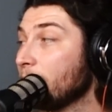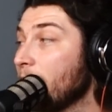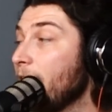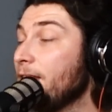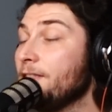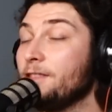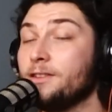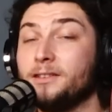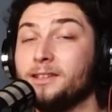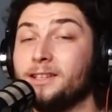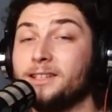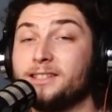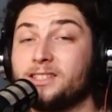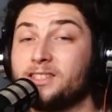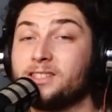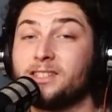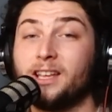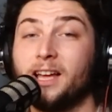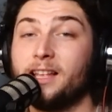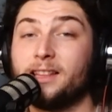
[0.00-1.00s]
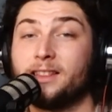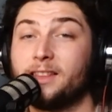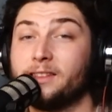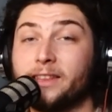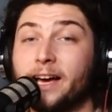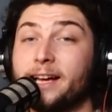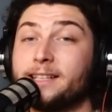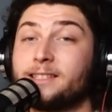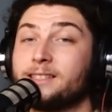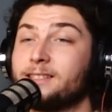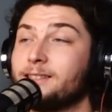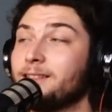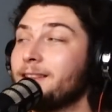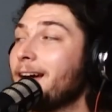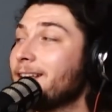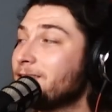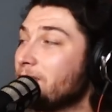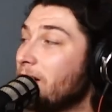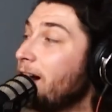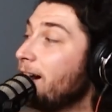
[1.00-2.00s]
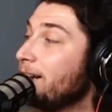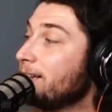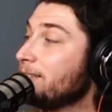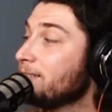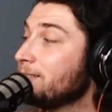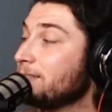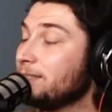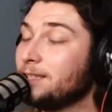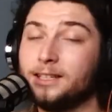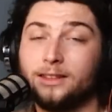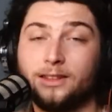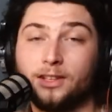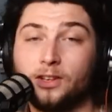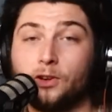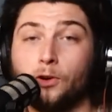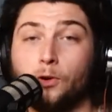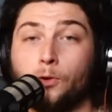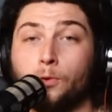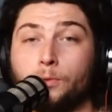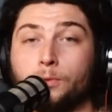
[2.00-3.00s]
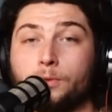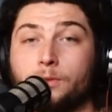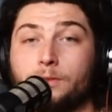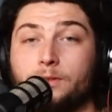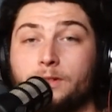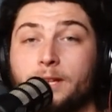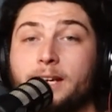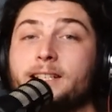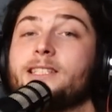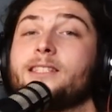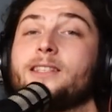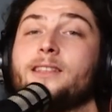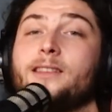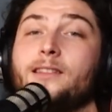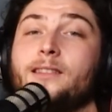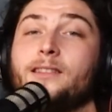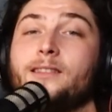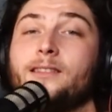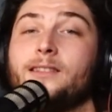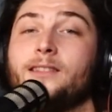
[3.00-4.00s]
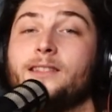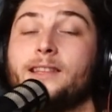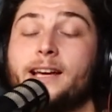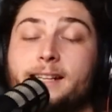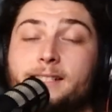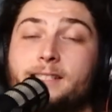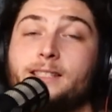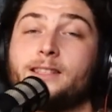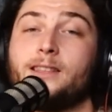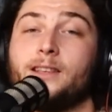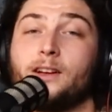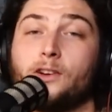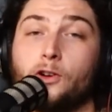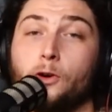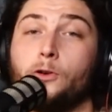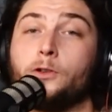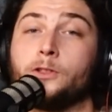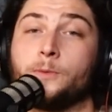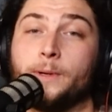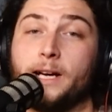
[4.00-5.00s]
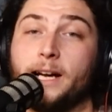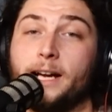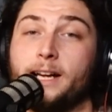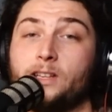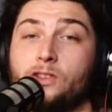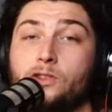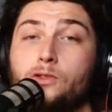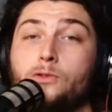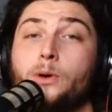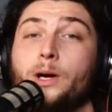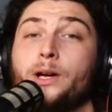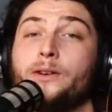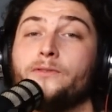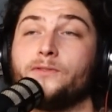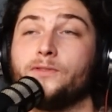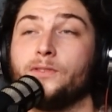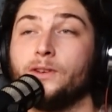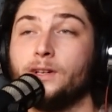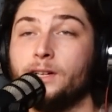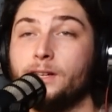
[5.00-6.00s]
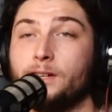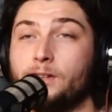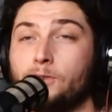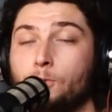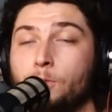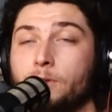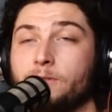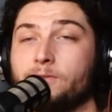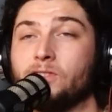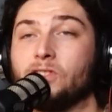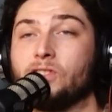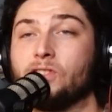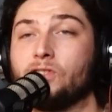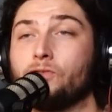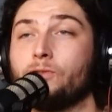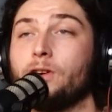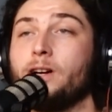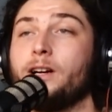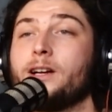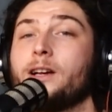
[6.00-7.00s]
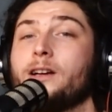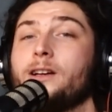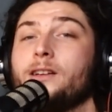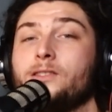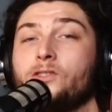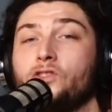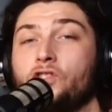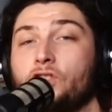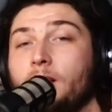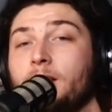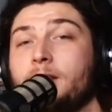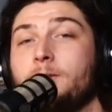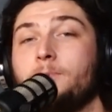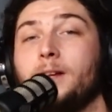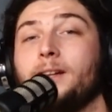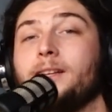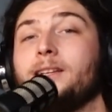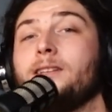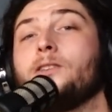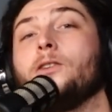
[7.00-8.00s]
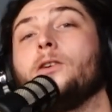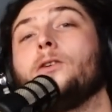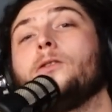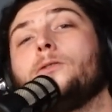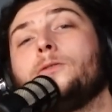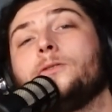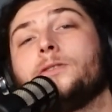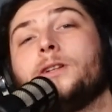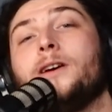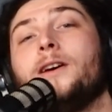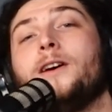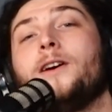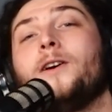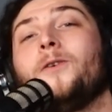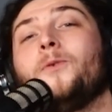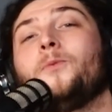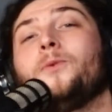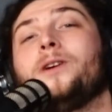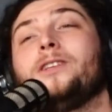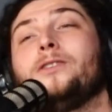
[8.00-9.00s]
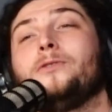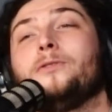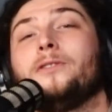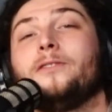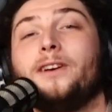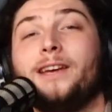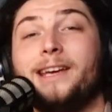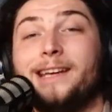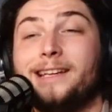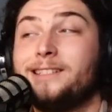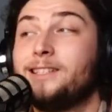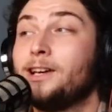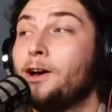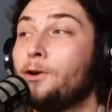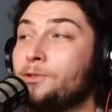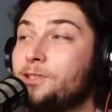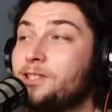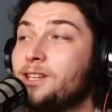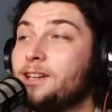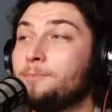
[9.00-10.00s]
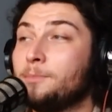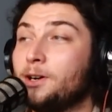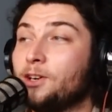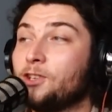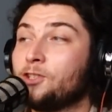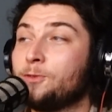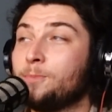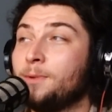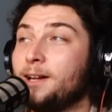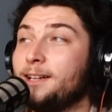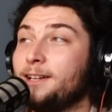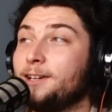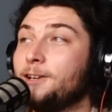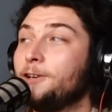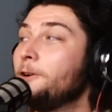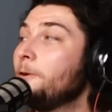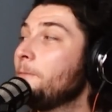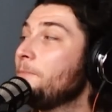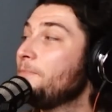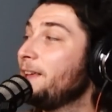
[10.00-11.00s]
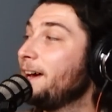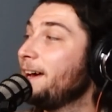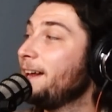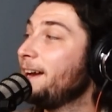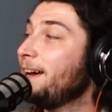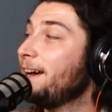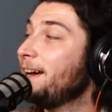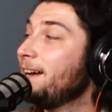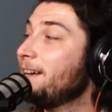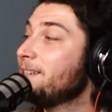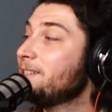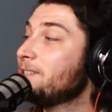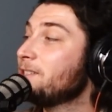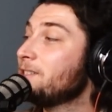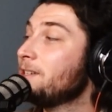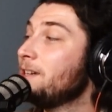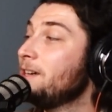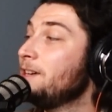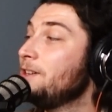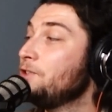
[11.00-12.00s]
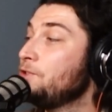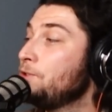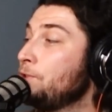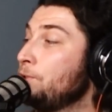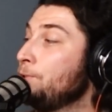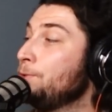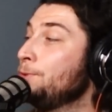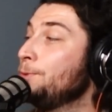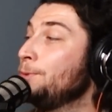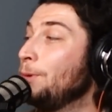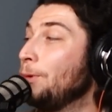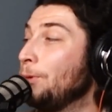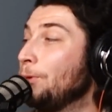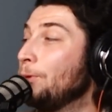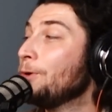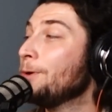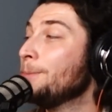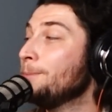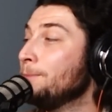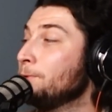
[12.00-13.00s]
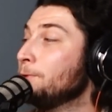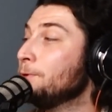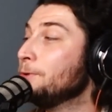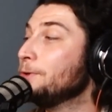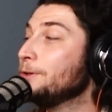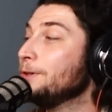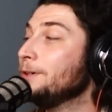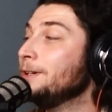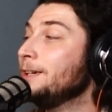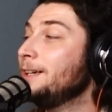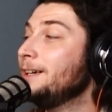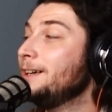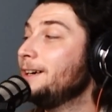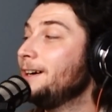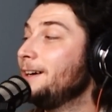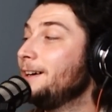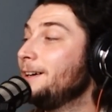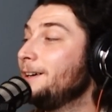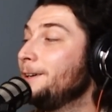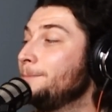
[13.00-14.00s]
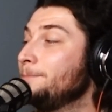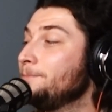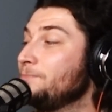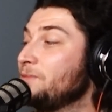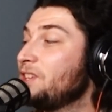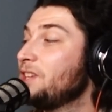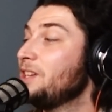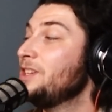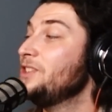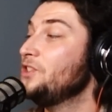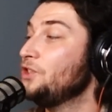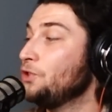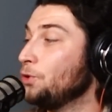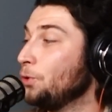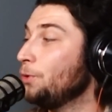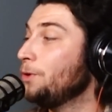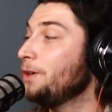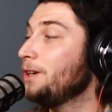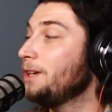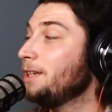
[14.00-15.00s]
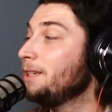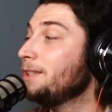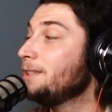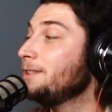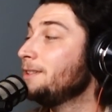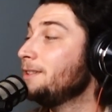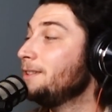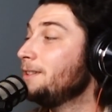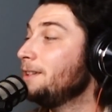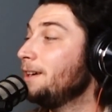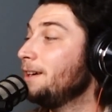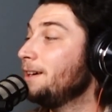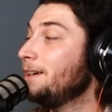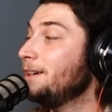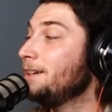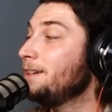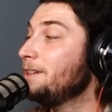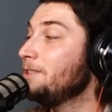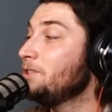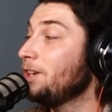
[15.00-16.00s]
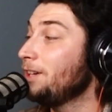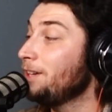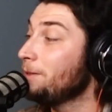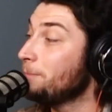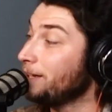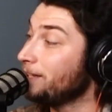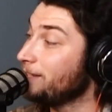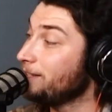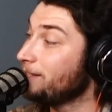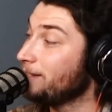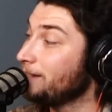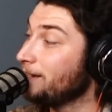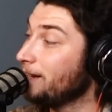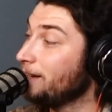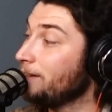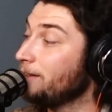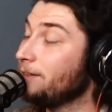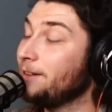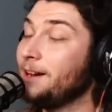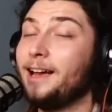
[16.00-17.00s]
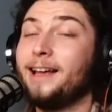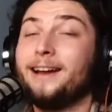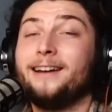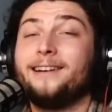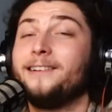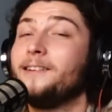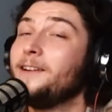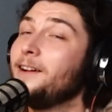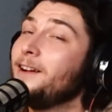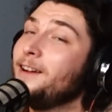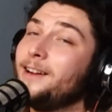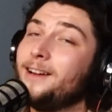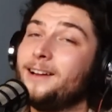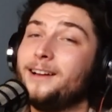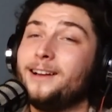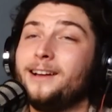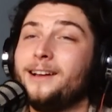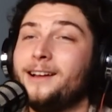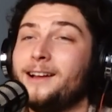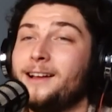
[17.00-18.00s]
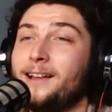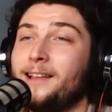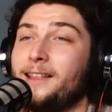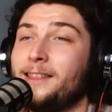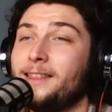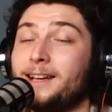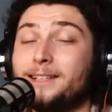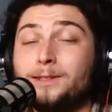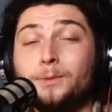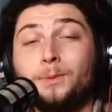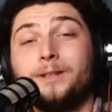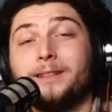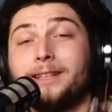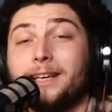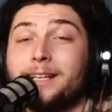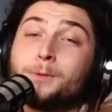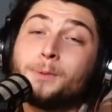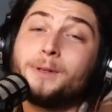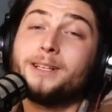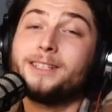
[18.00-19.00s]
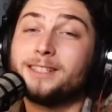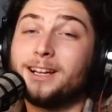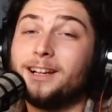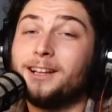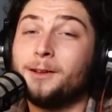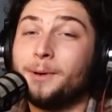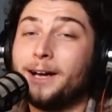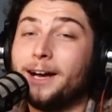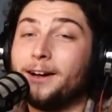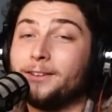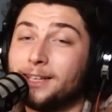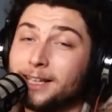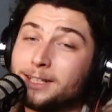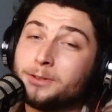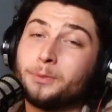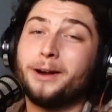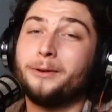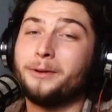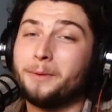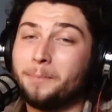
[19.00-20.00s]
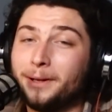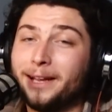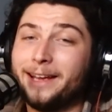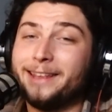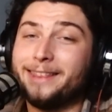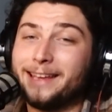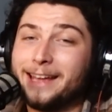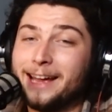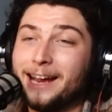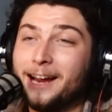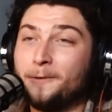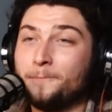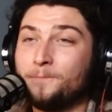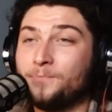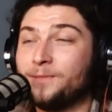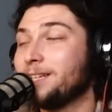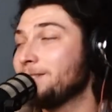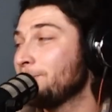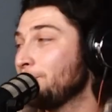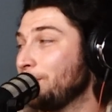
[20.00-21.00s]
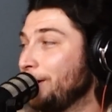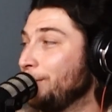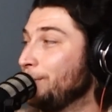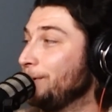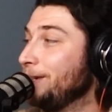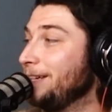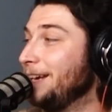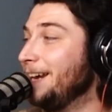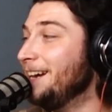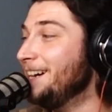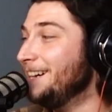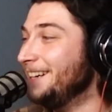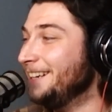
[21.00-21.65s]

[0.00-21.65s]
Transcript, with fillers: and it's it, that's that's honestly the gold that's that's the gold mine you have you have struck jelly belly gold when you have hit toasted marshmallow that has two or more um, conjoined uh, Jelly Bellies together, and that's what that's what it's all about. That's why mm-hmm, we play mm-hmm. the game. That's why we